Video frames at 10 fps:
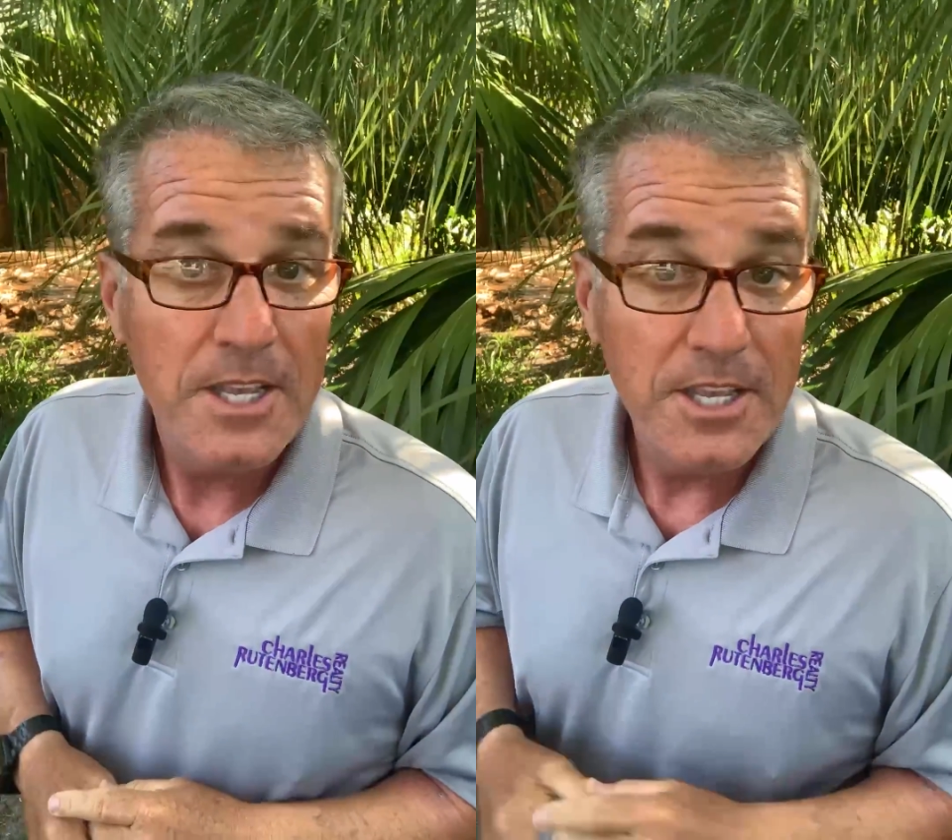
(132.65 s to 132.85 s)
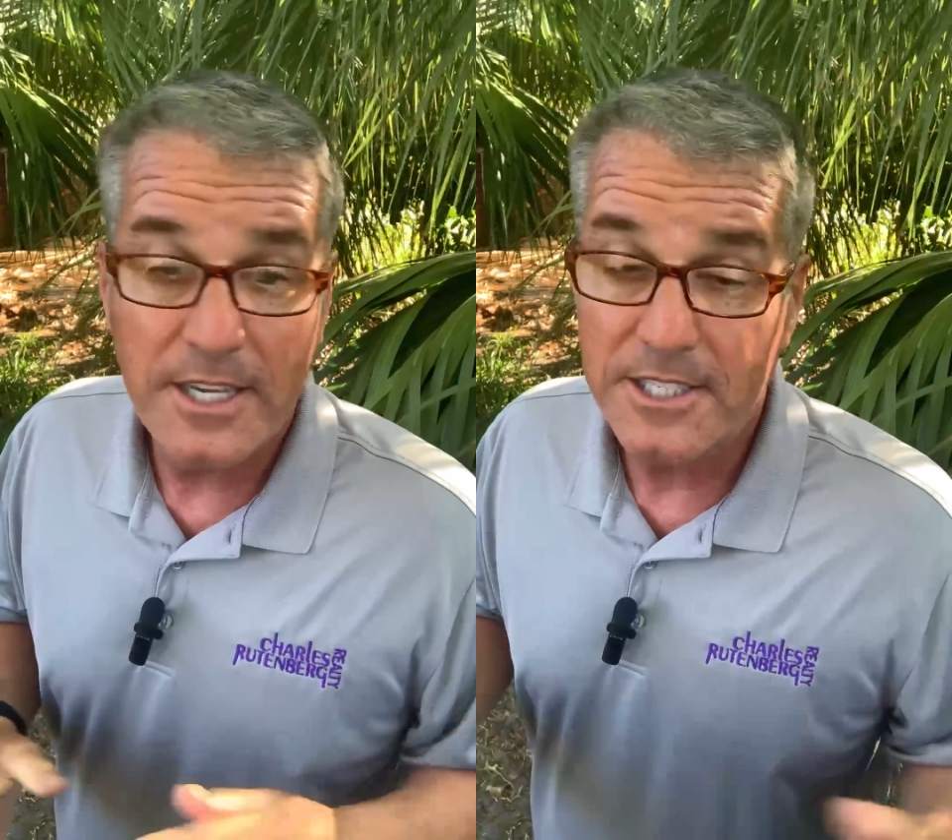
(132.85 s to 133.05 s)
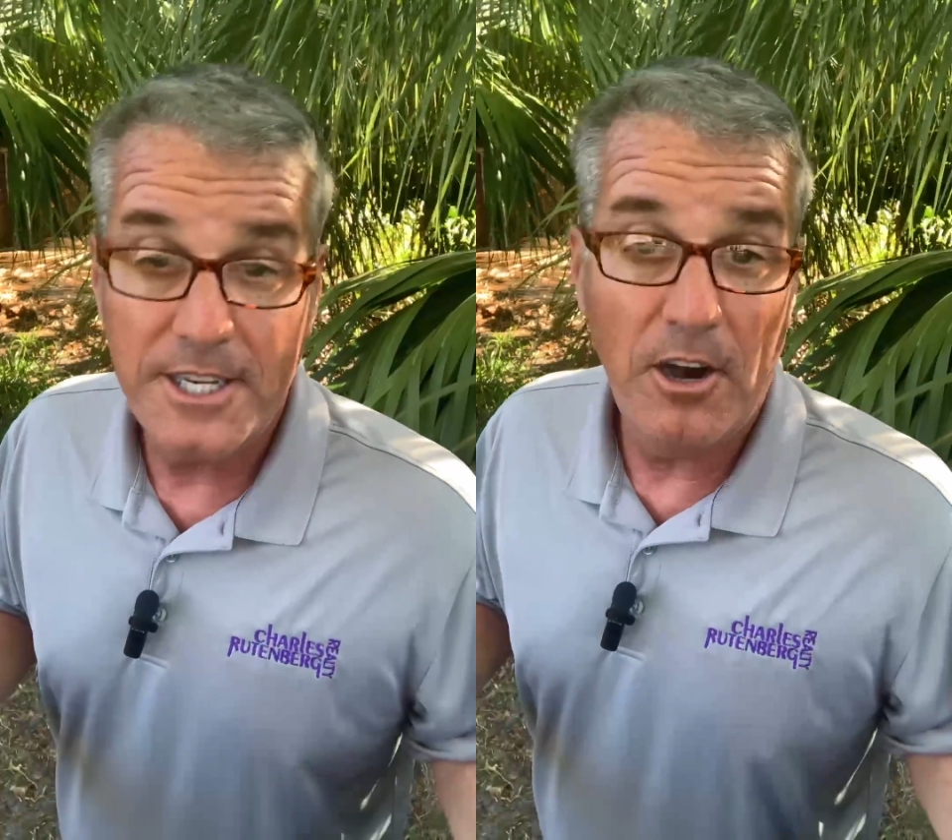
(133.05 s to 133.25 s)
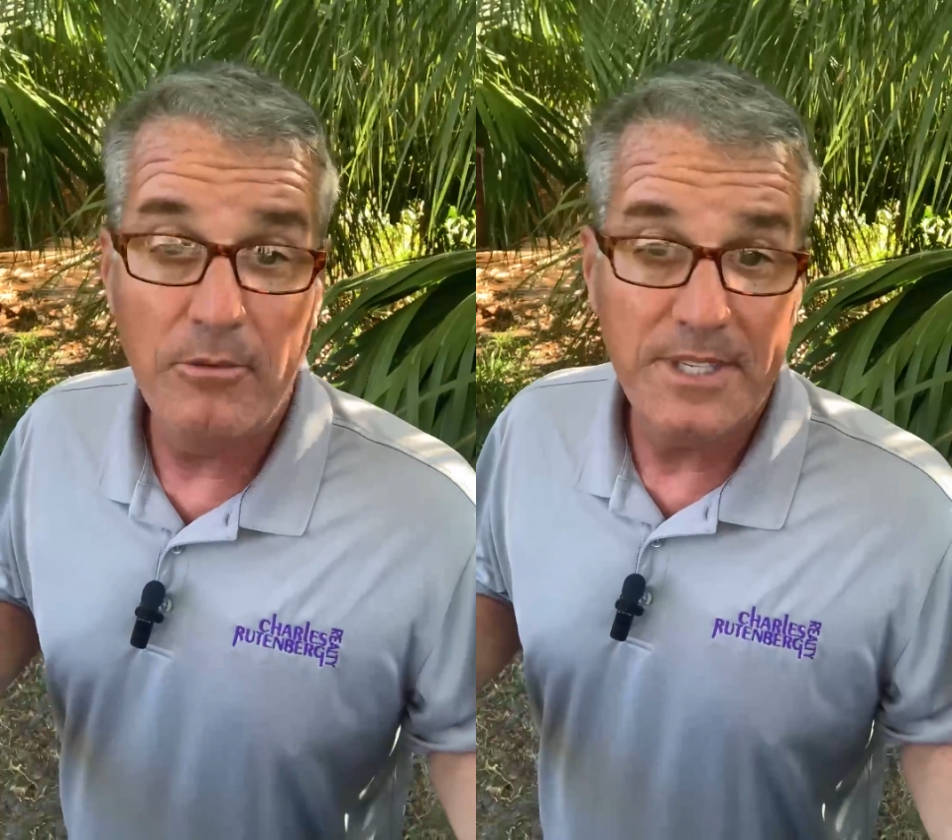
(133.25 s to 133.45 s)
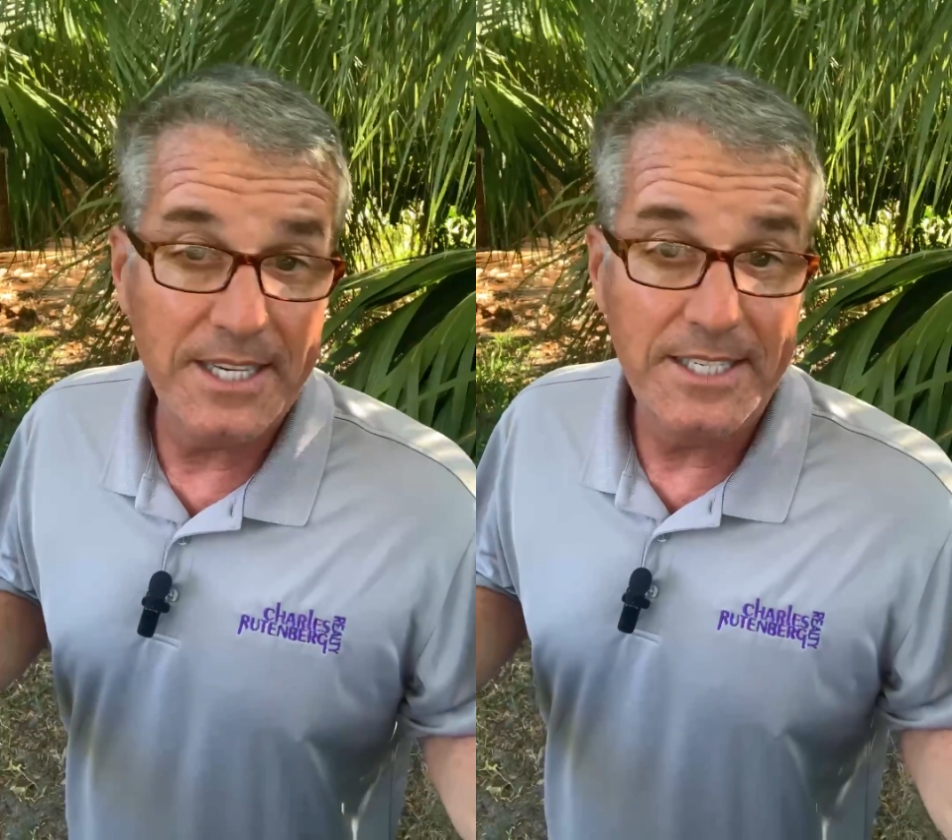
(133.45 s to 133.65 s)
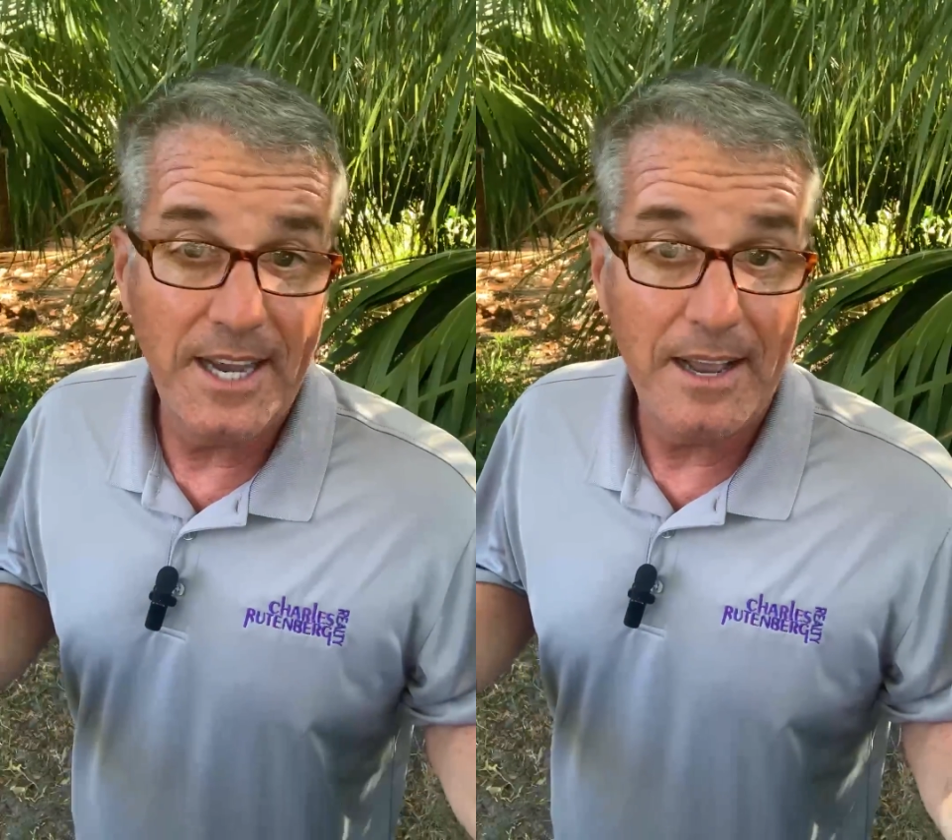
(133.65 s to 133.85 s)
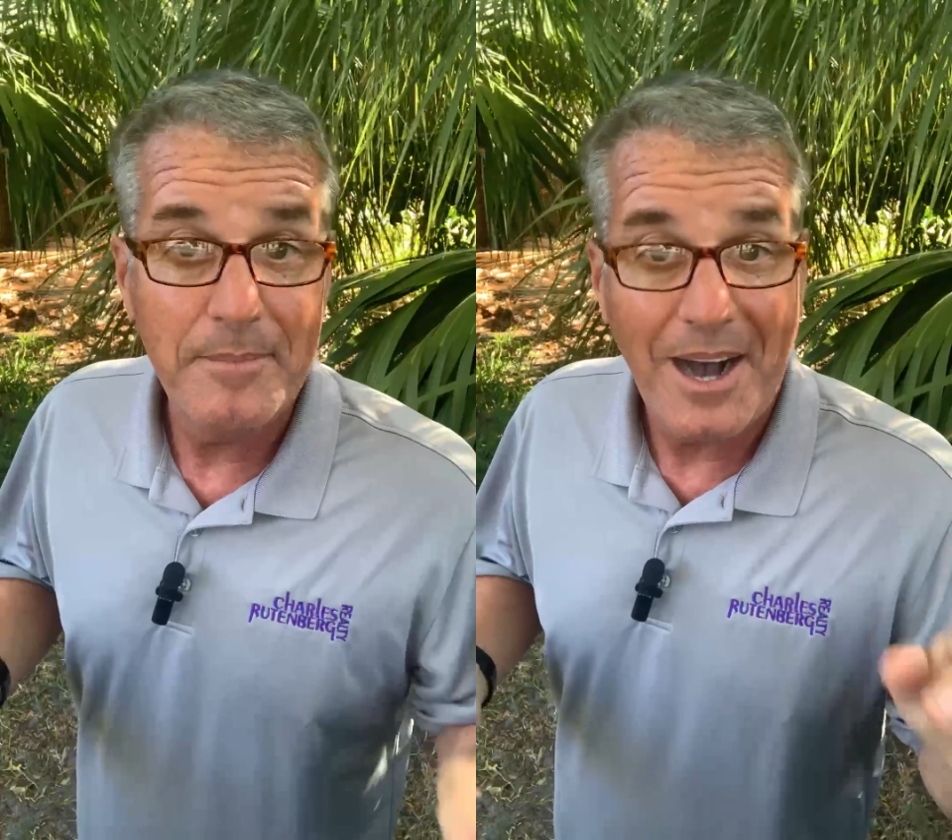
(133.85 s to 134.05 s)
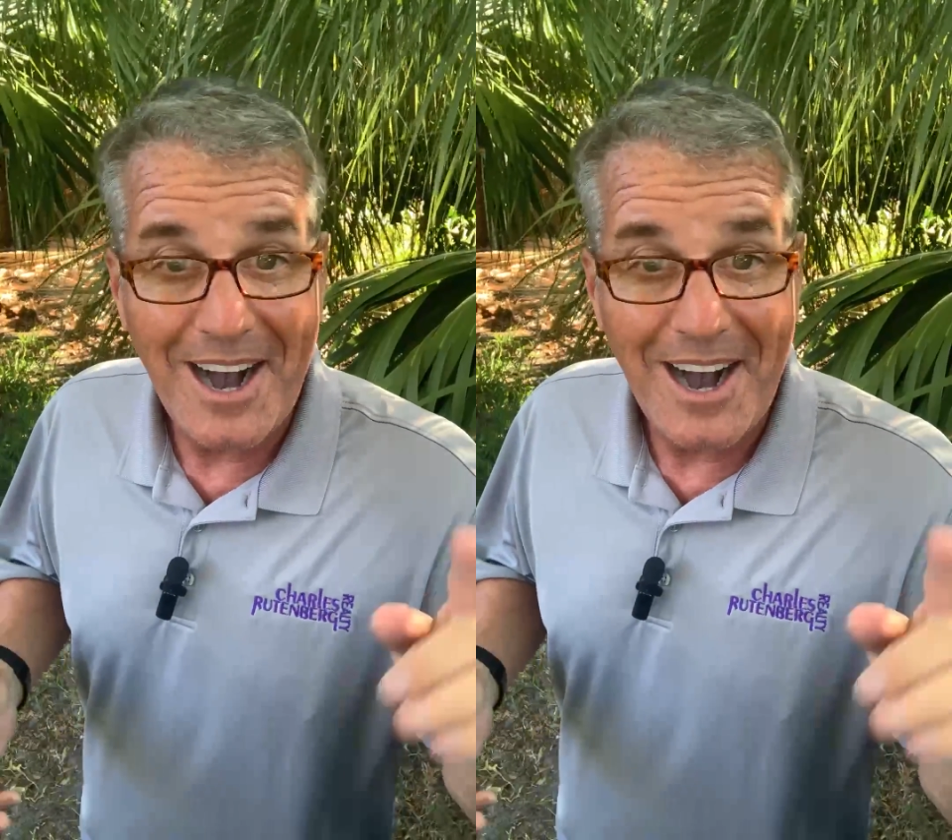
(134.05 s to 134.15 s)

You can see homes anytime